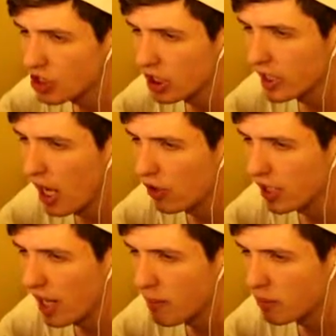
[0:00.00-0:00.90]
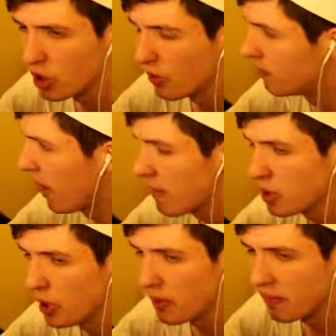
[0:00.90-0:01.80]
just click out of the game, I'm good. I'm
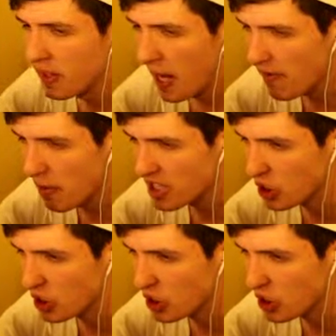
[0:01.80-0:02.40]
good. Everybody's